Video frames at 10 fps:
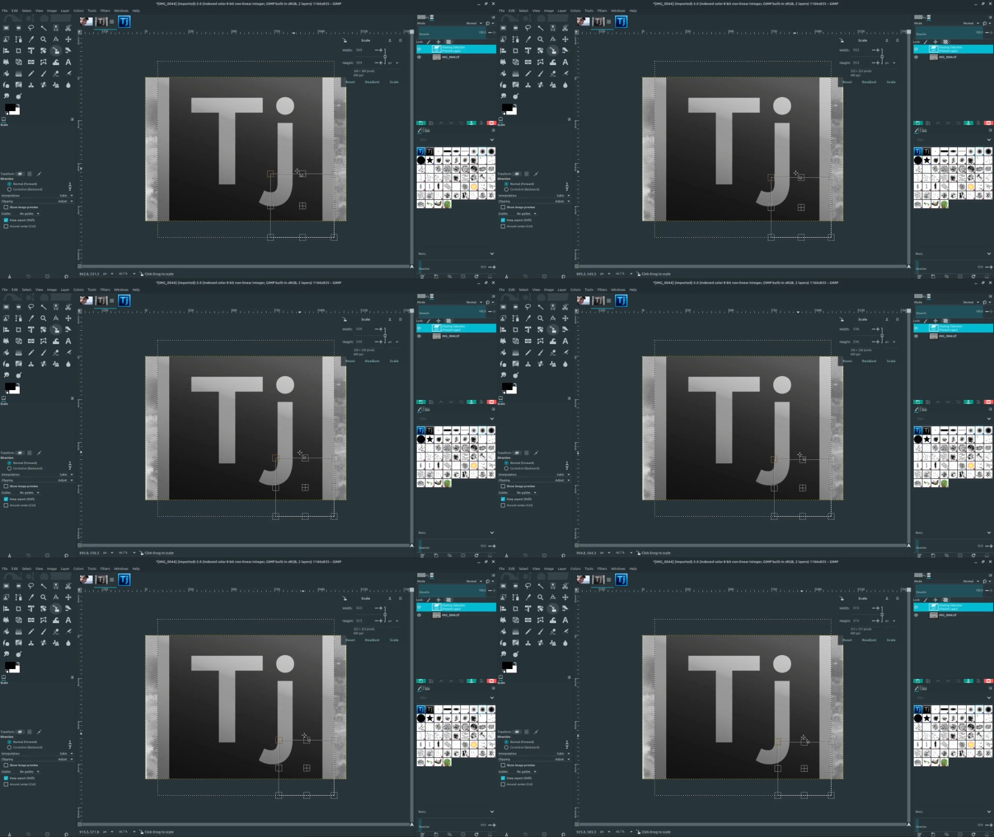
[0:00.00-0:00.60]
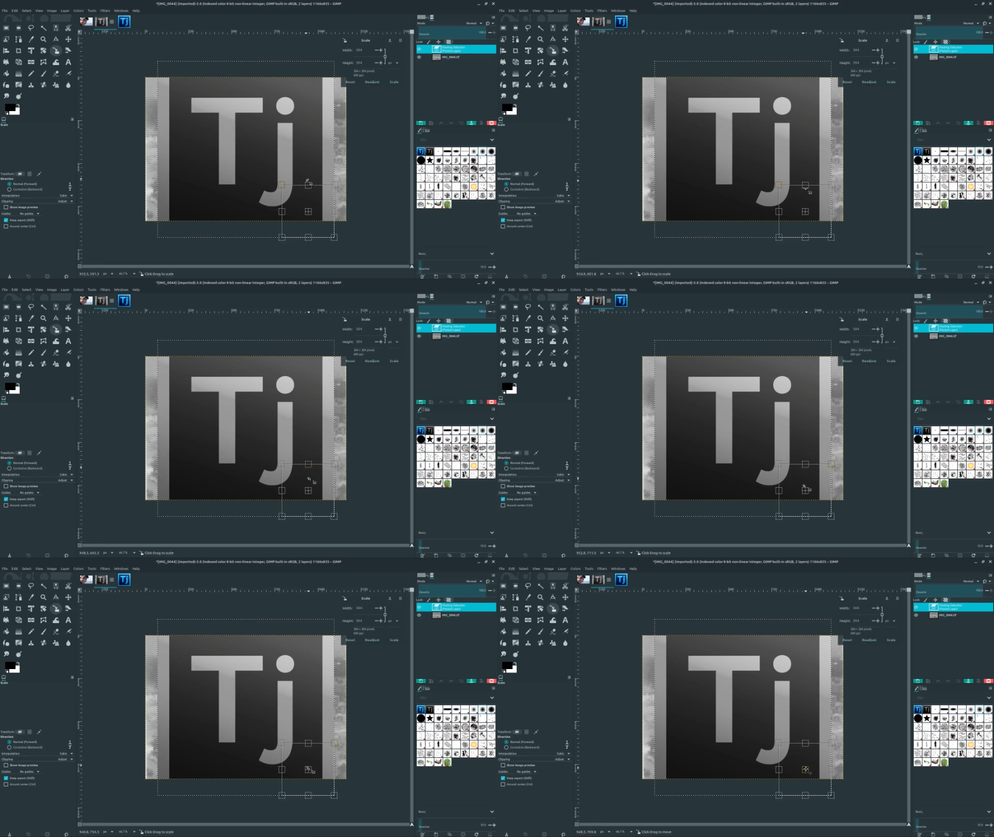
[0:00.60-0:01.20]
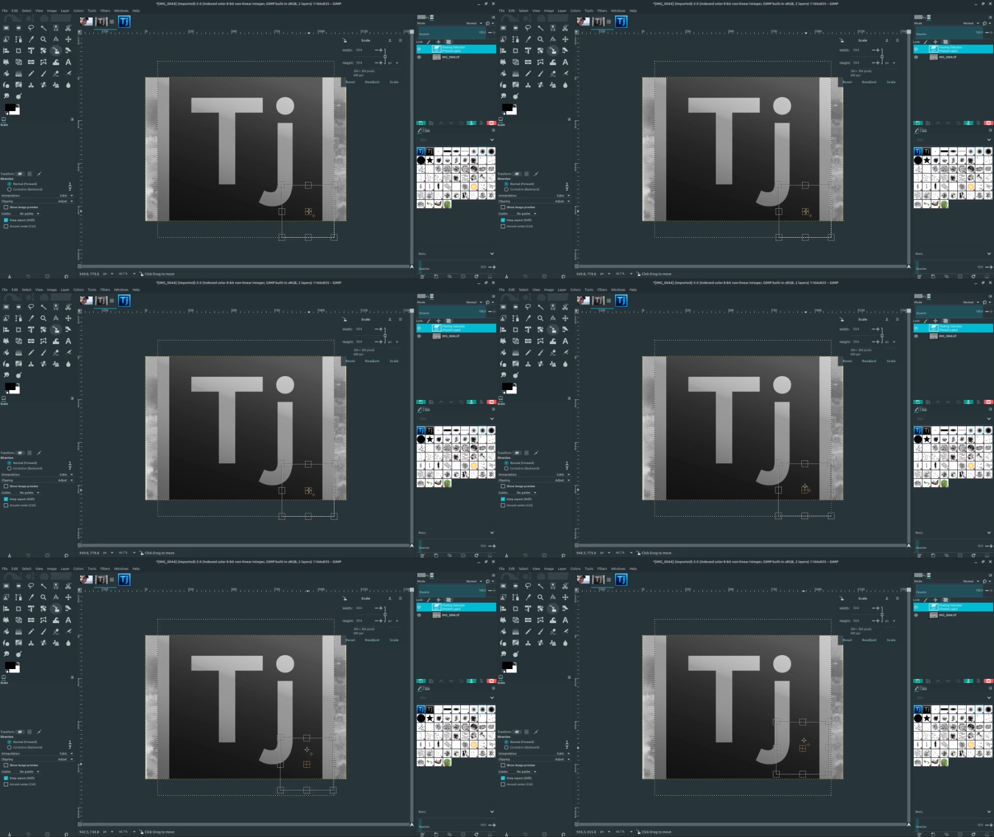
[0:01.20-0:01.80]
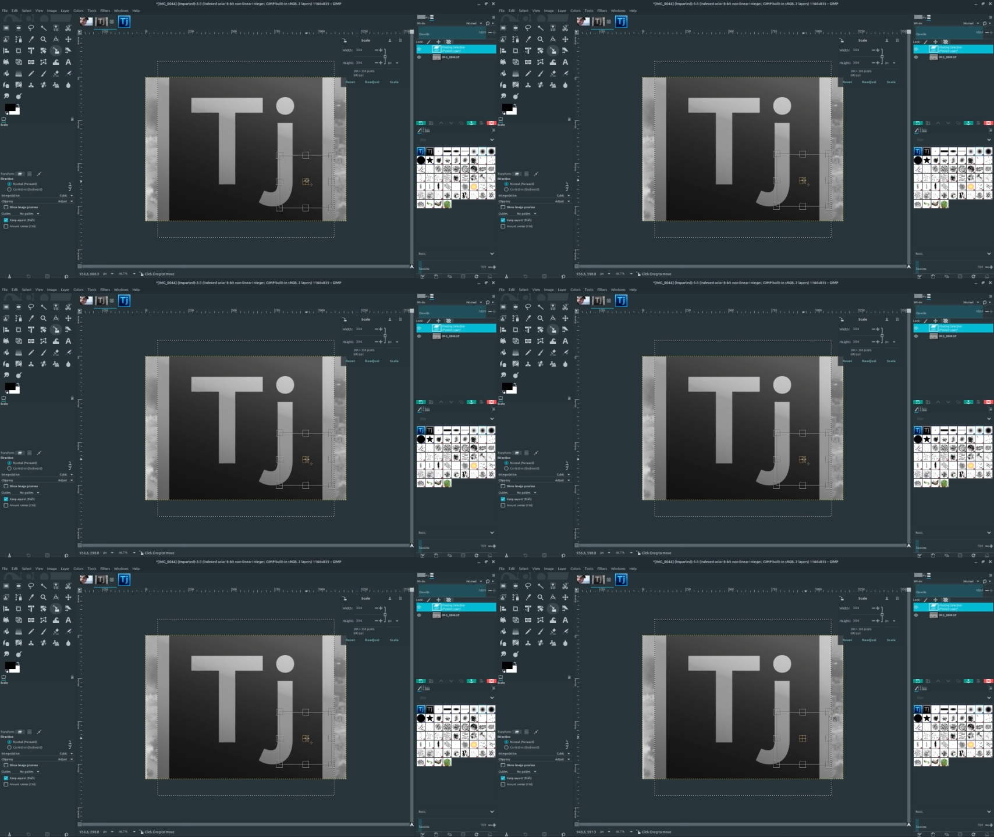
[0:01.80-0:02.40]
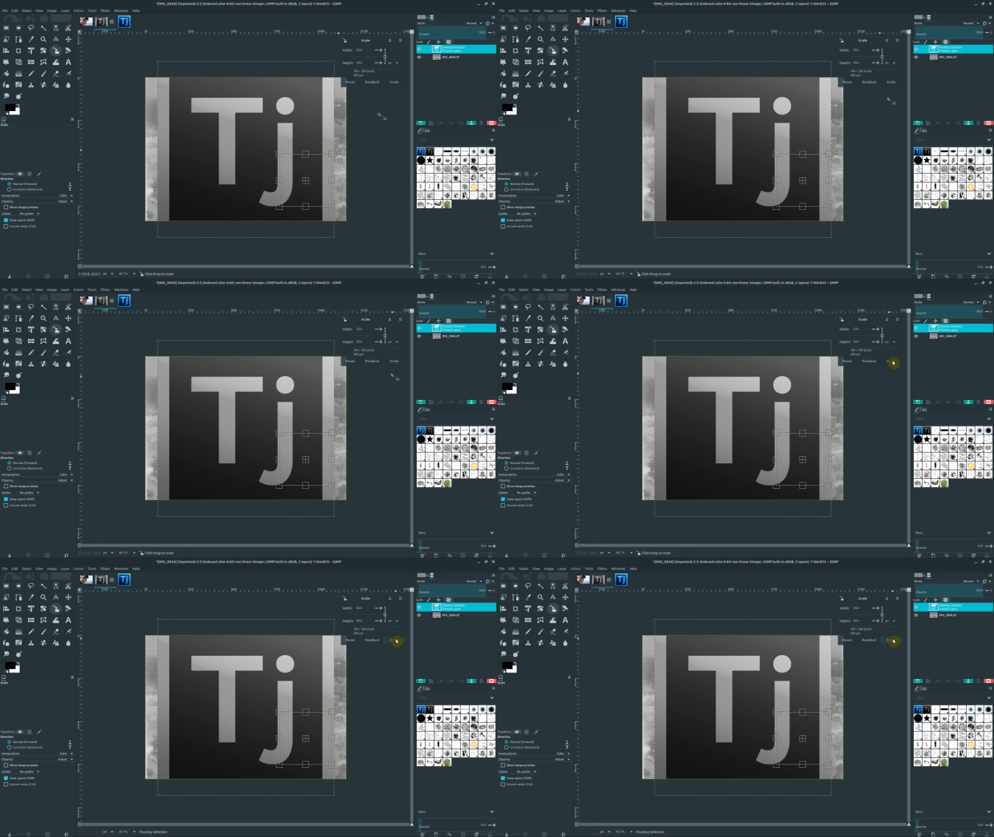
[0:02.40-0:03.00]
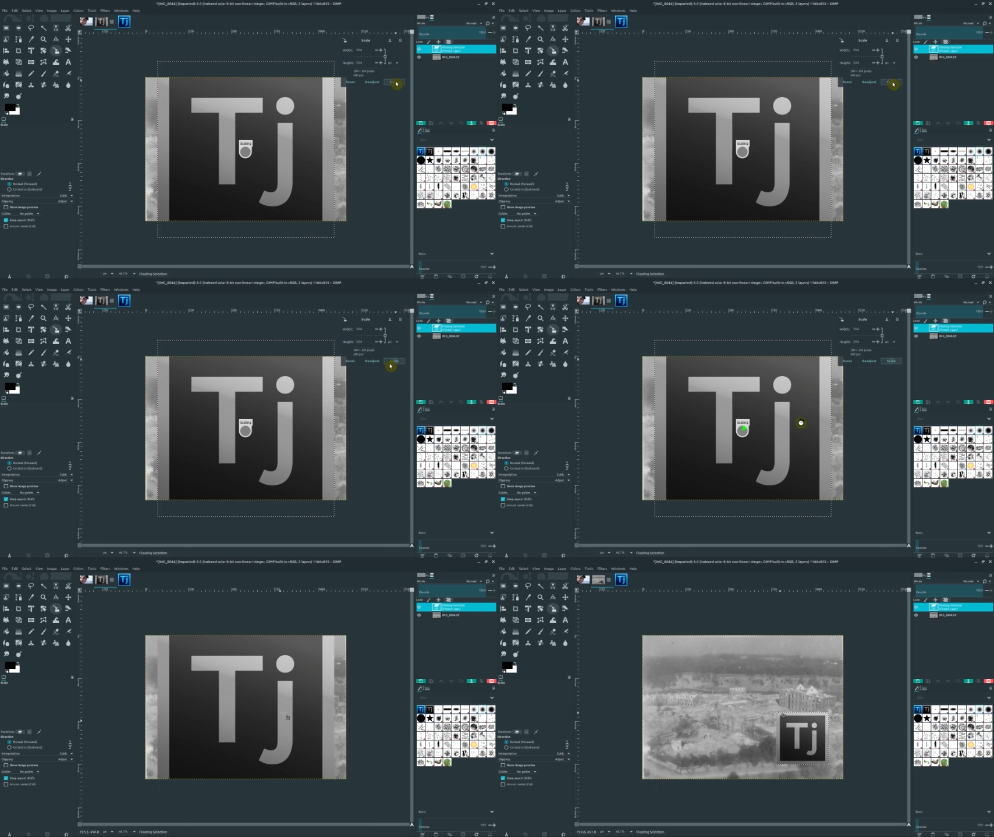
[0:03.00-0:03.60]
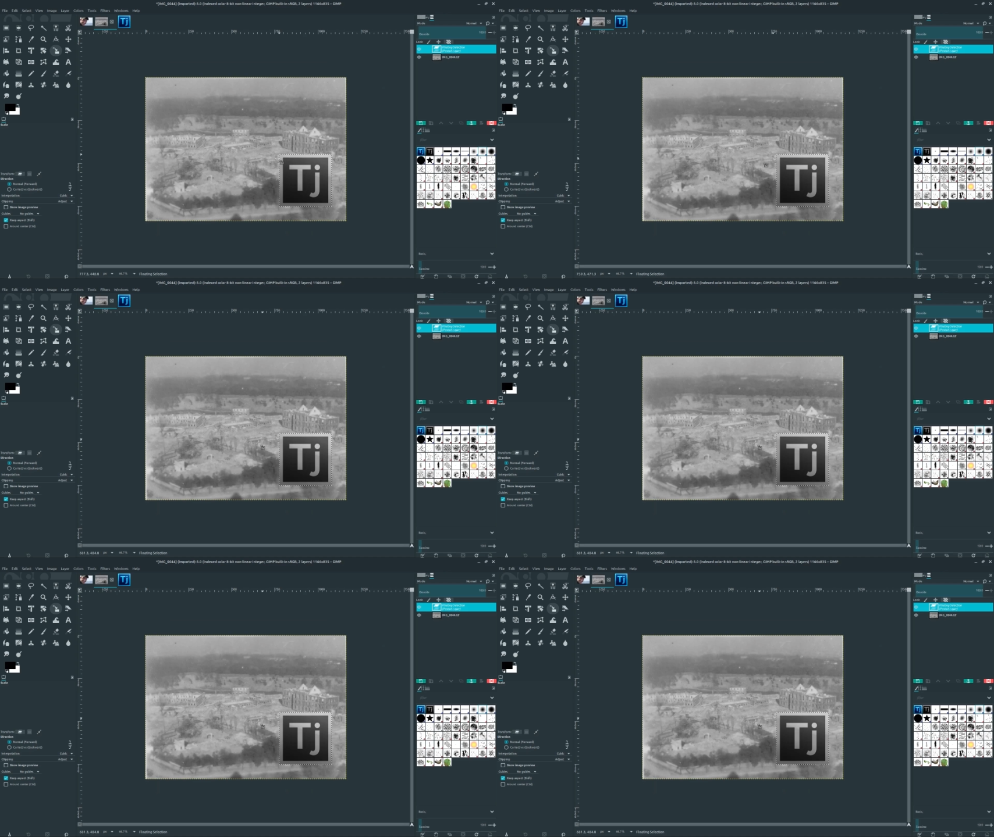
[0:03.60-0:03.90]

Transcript: No face is visible, so there are no lips to read.